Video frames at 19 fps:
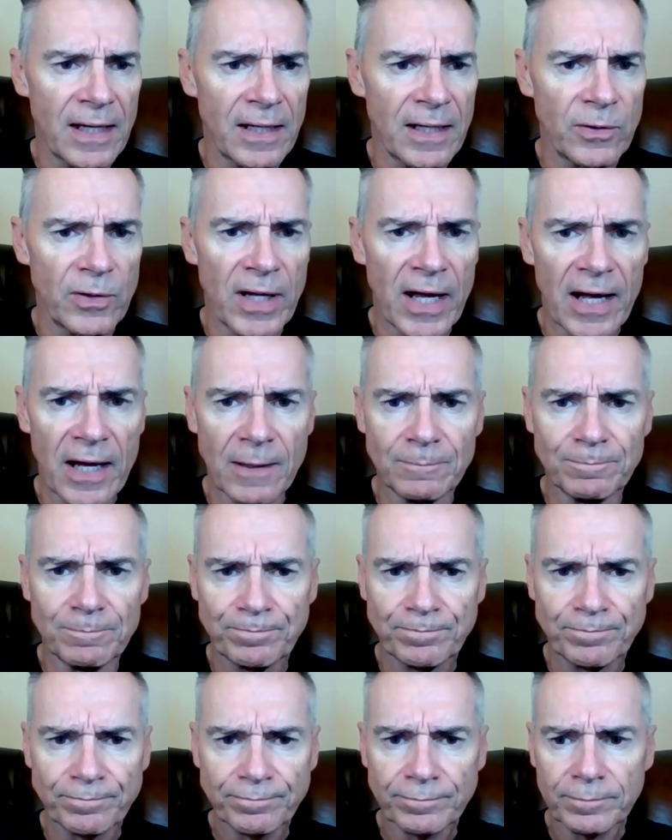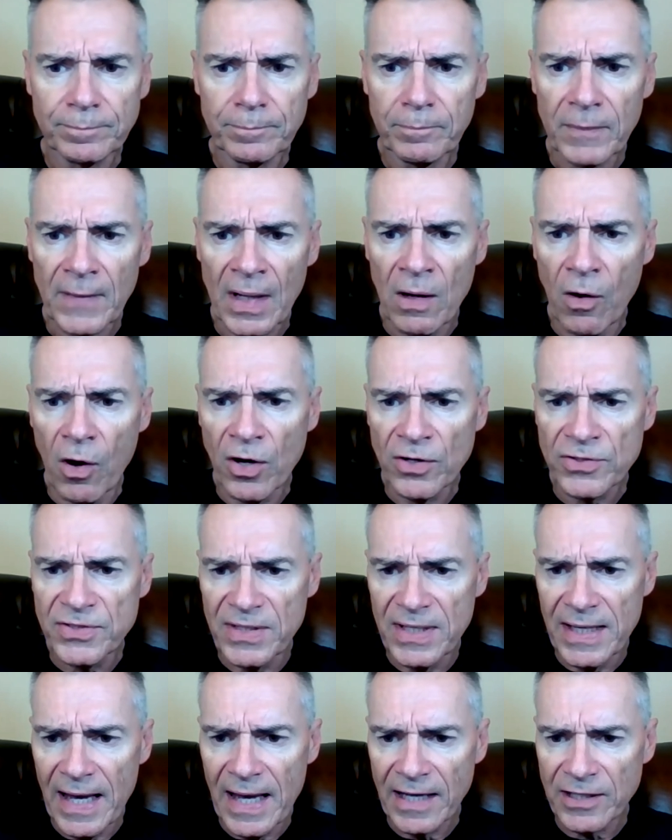And um,
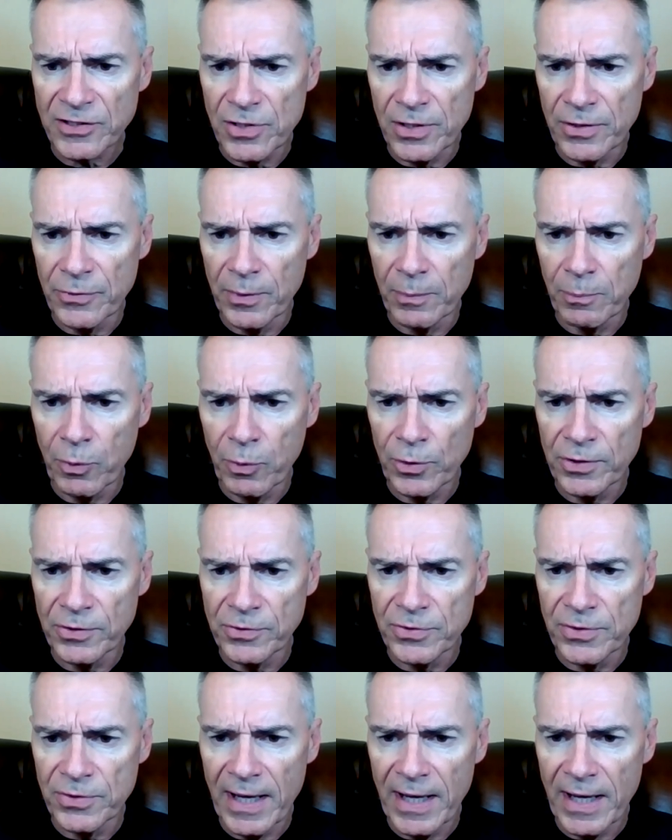Oxy actually reported